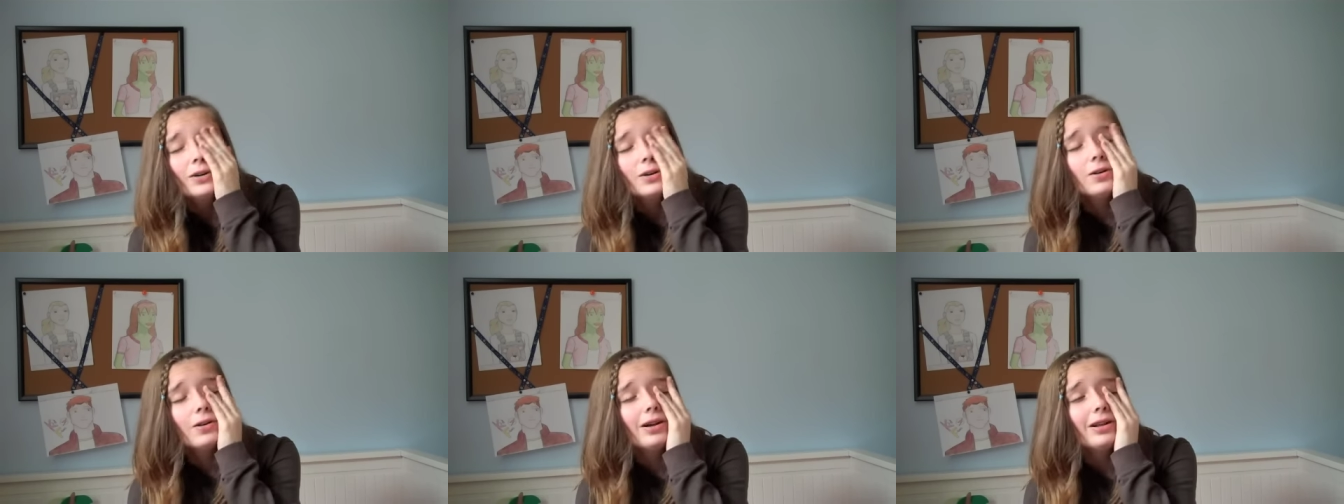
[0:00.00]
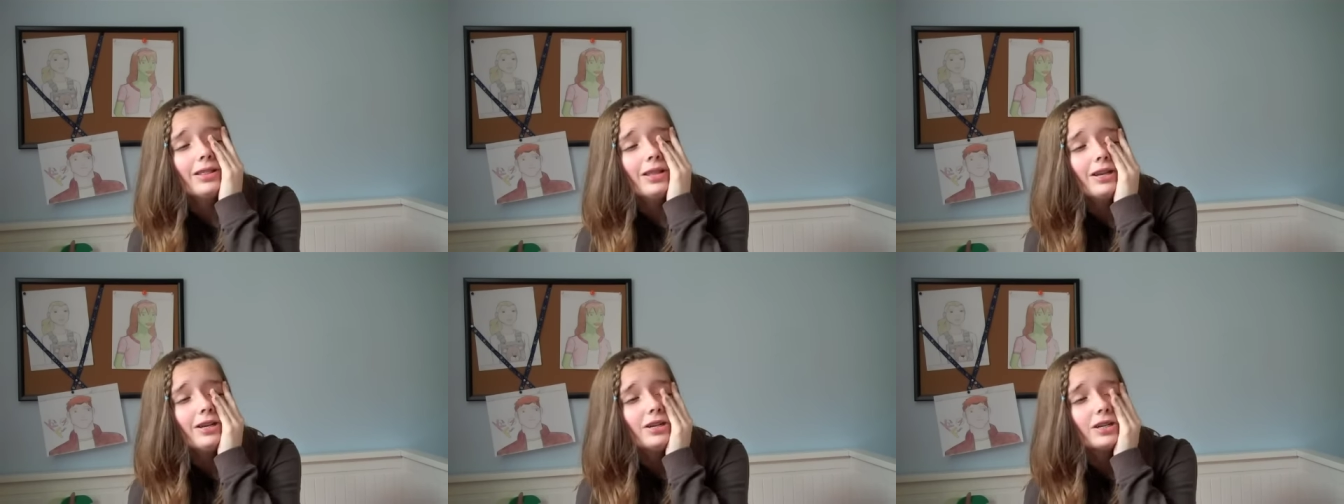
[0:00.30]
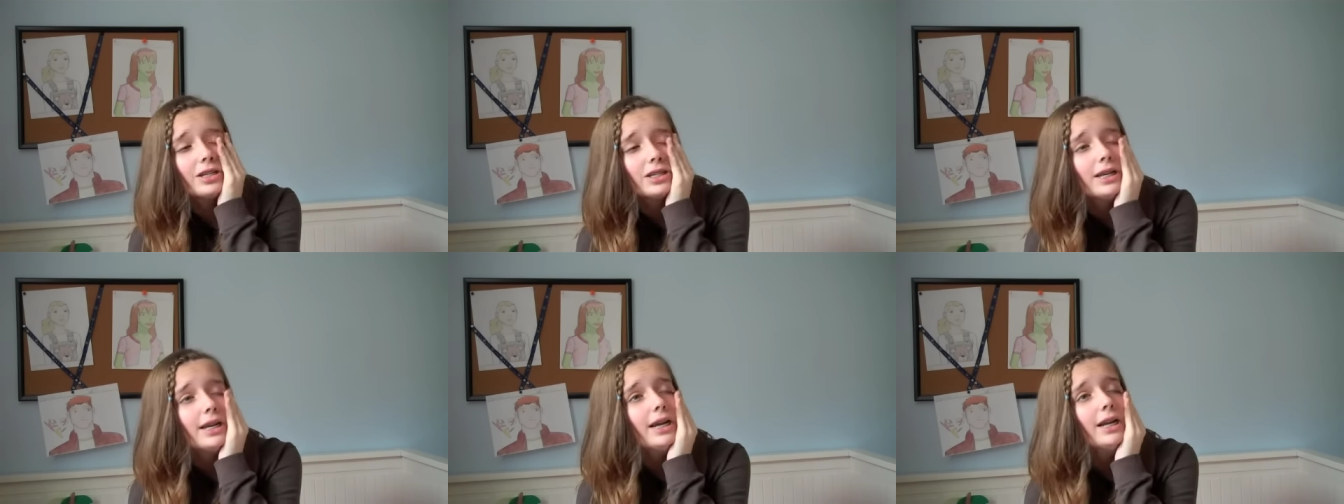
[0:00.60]
Or are they
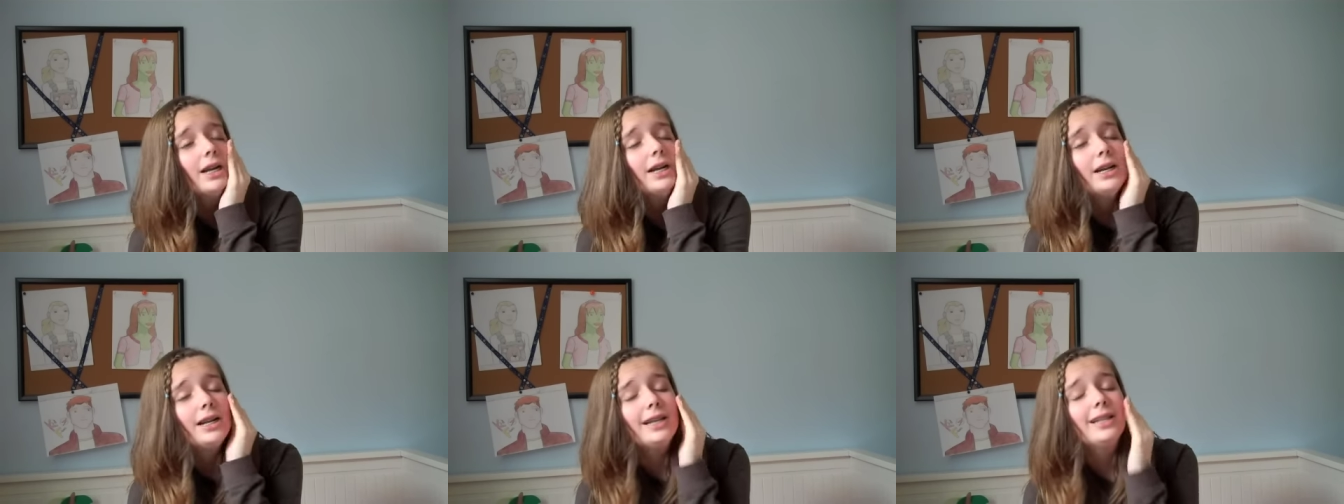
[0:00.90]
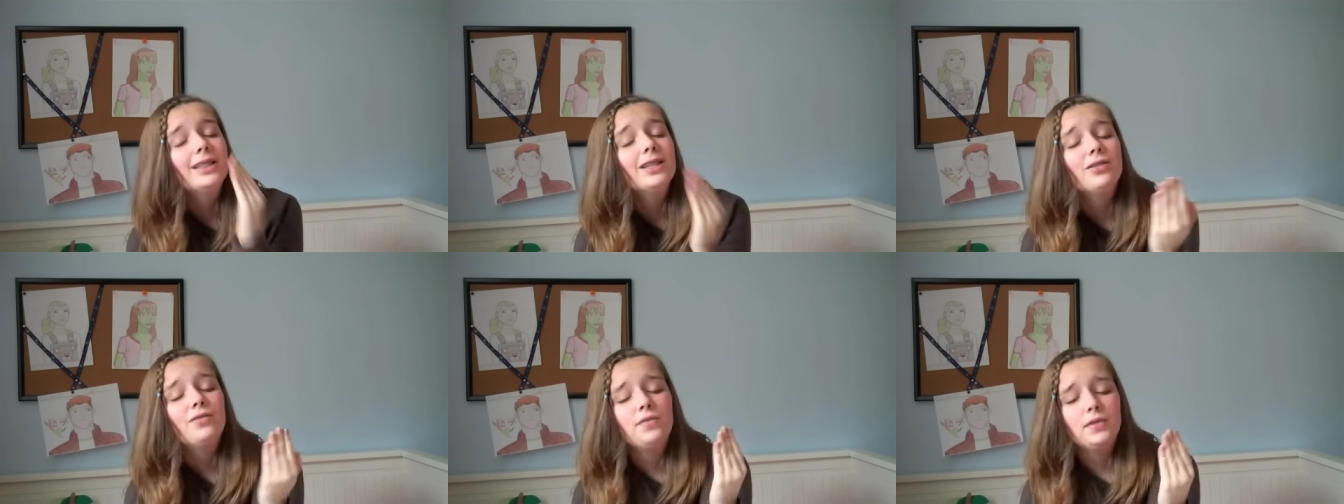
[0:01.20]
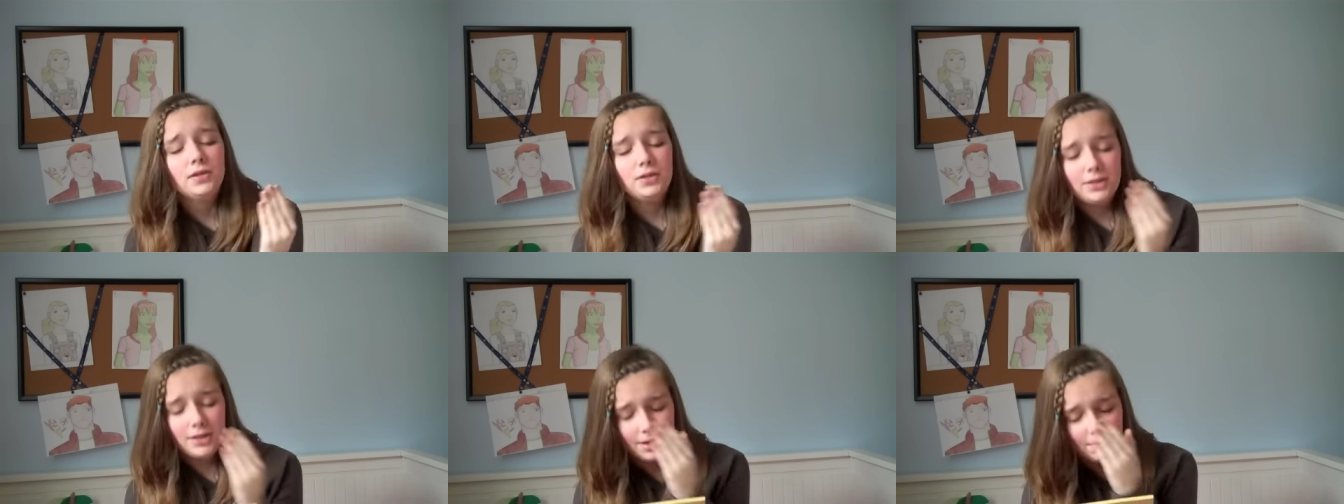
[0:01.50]
just not in the
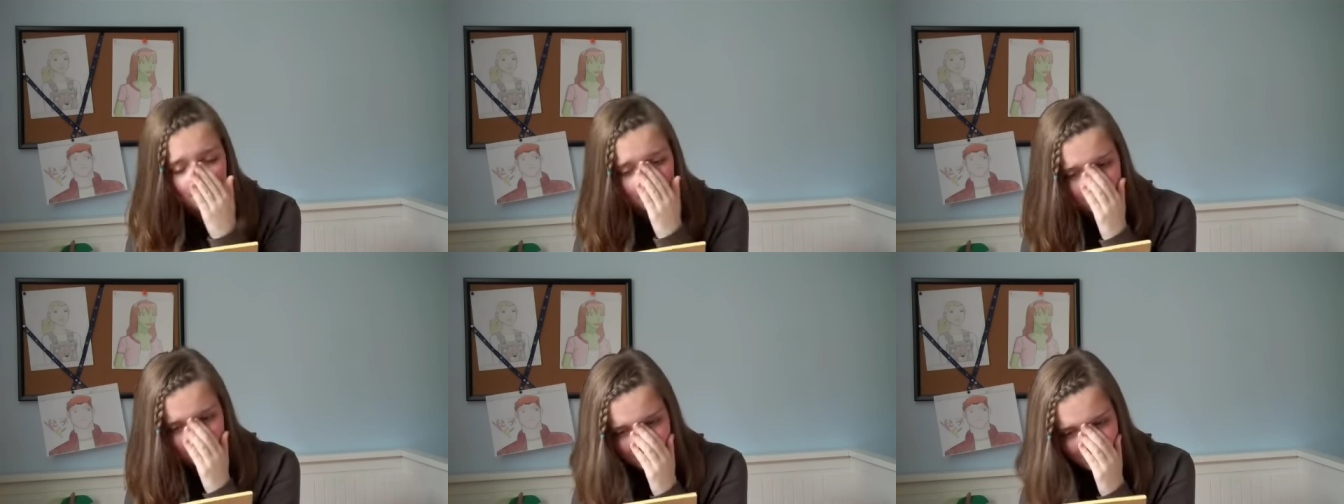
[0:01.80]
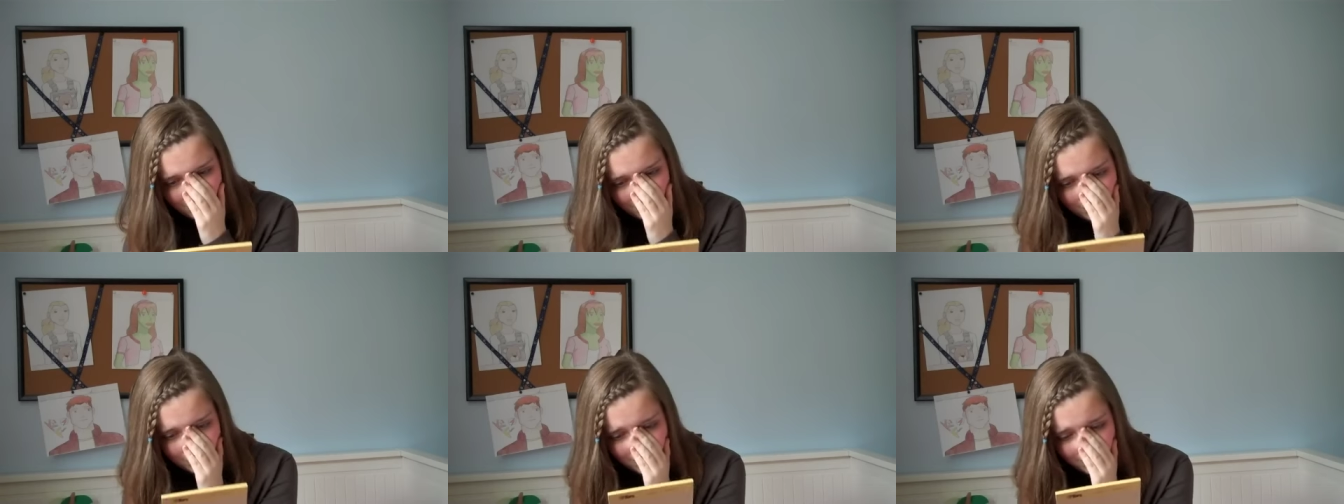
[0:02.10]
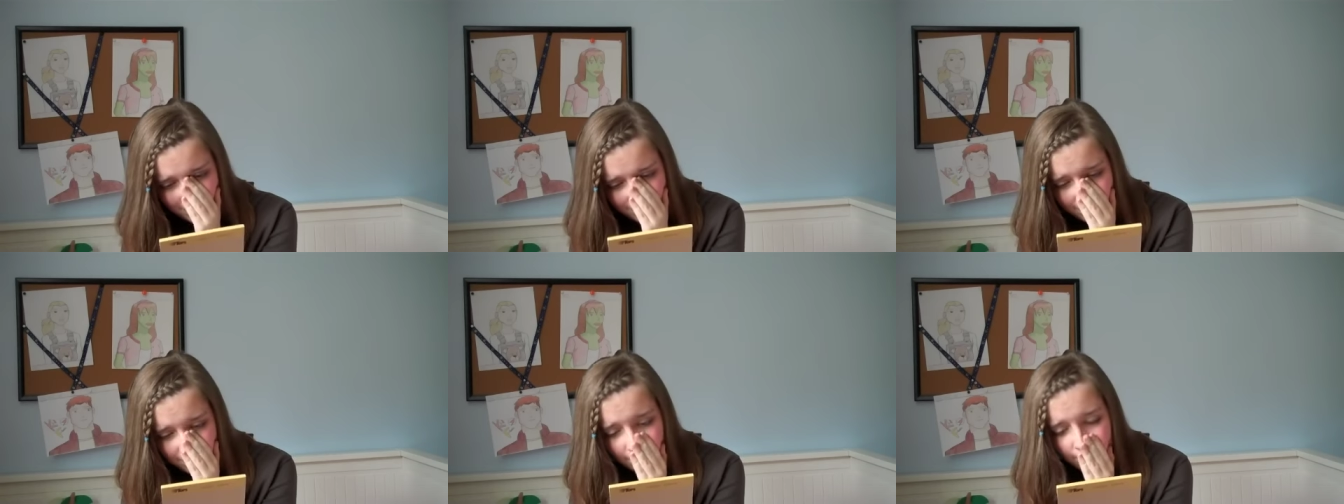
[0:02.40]
first episode?